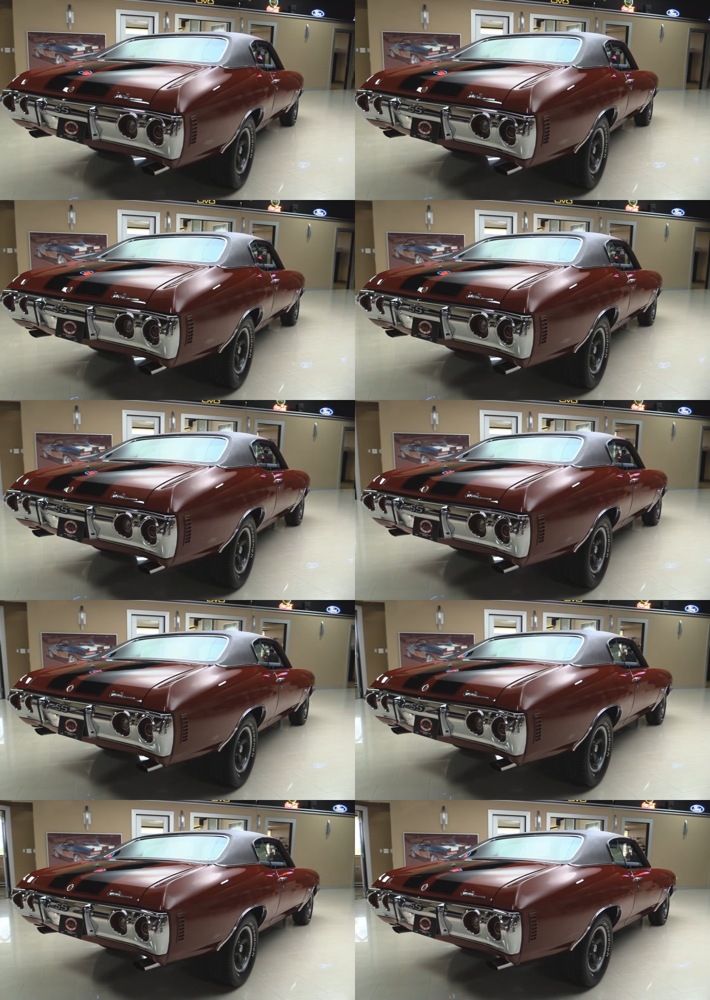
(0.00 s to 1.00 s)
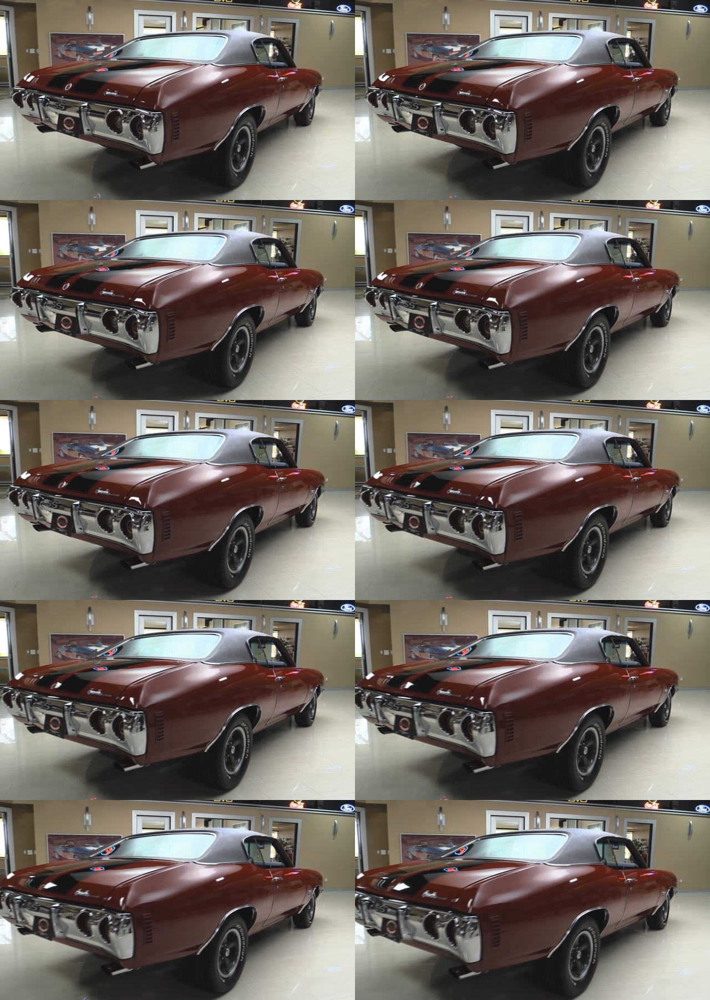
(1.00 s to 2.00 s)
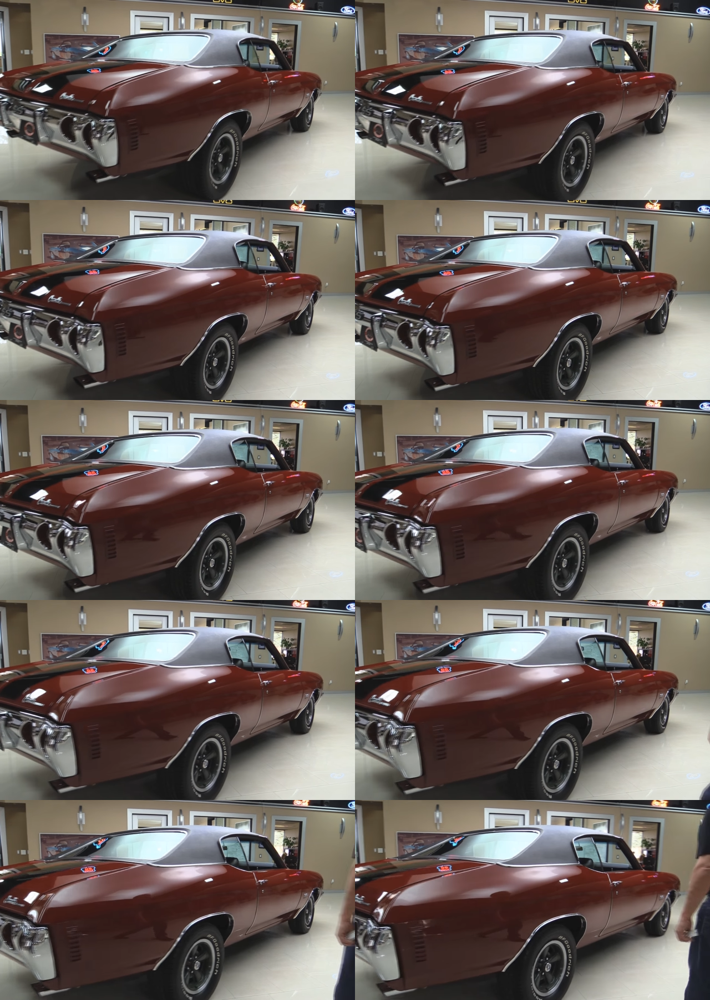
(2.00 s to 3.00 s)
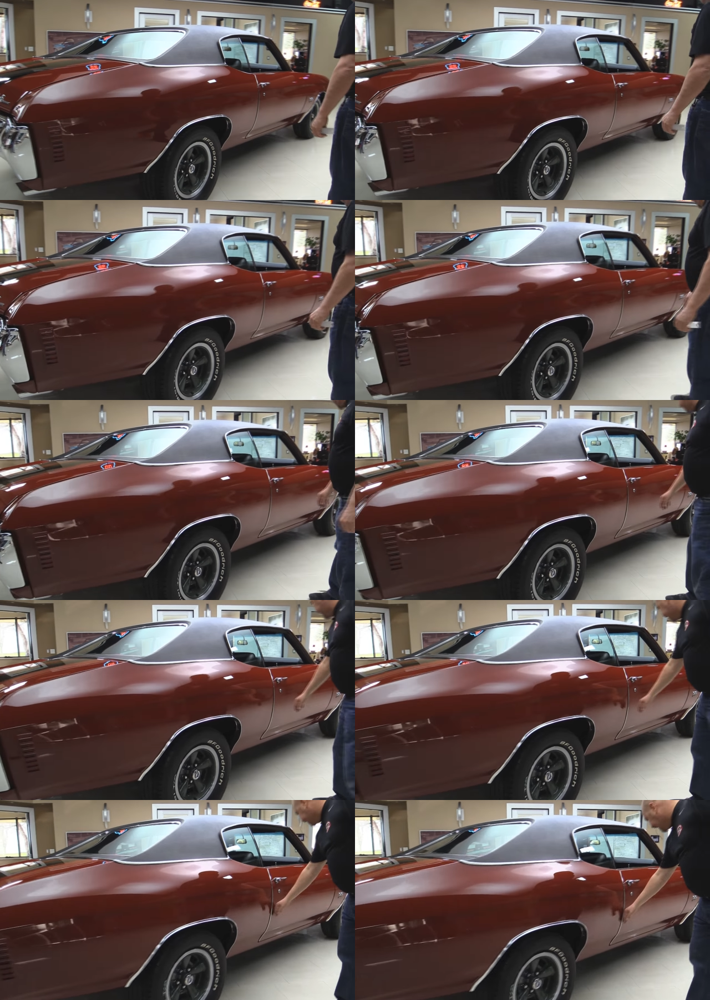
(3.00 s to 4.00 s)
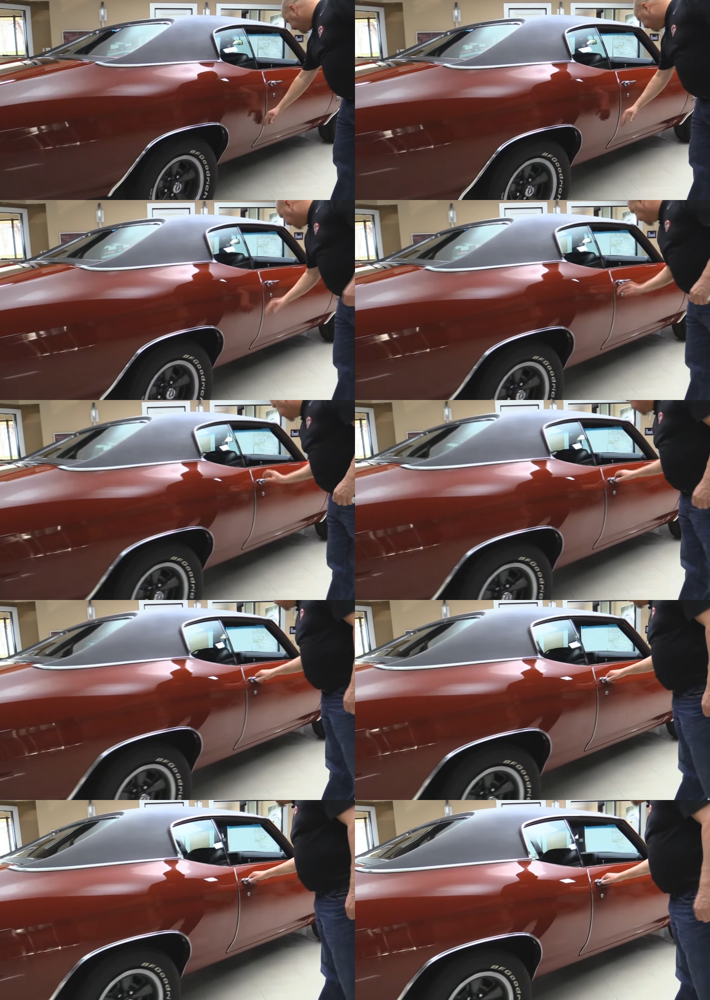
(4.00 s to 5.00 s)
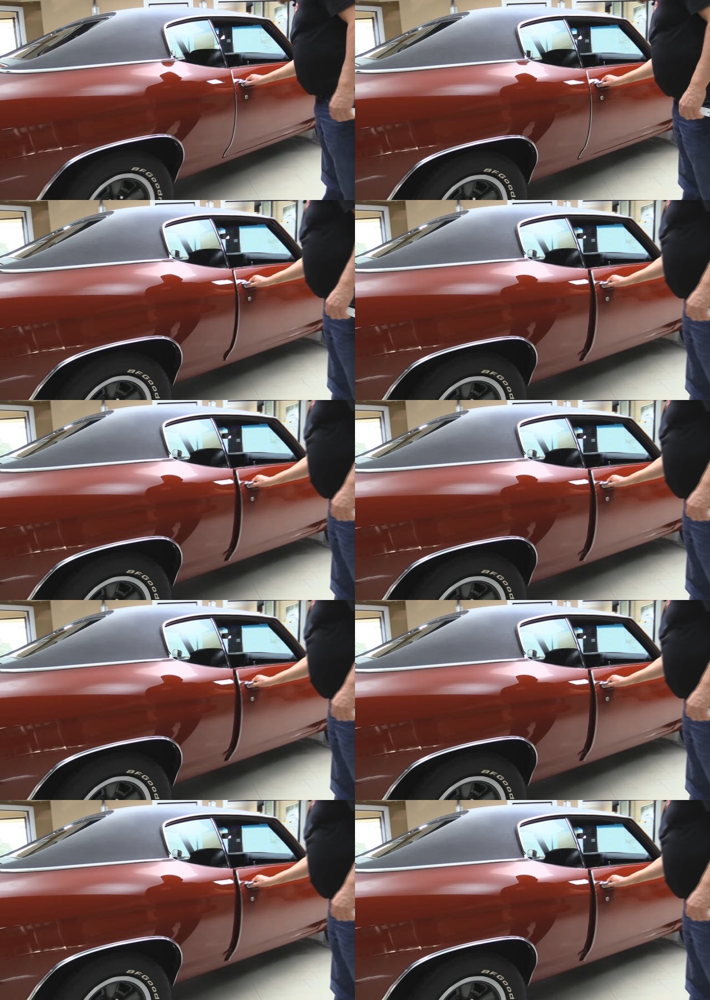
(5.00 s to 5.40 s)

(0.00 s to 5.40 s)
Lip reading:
(no speaker visible)